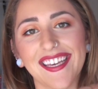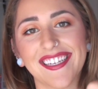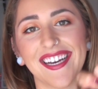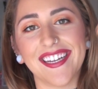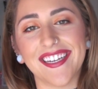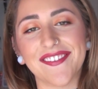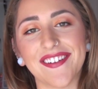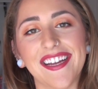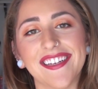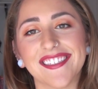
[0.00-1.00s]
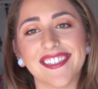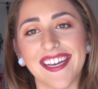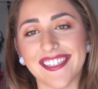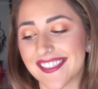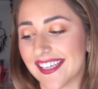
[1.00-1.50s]
cutting right onto
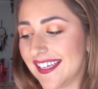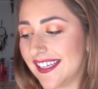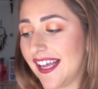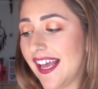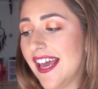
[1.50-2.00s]
that skin.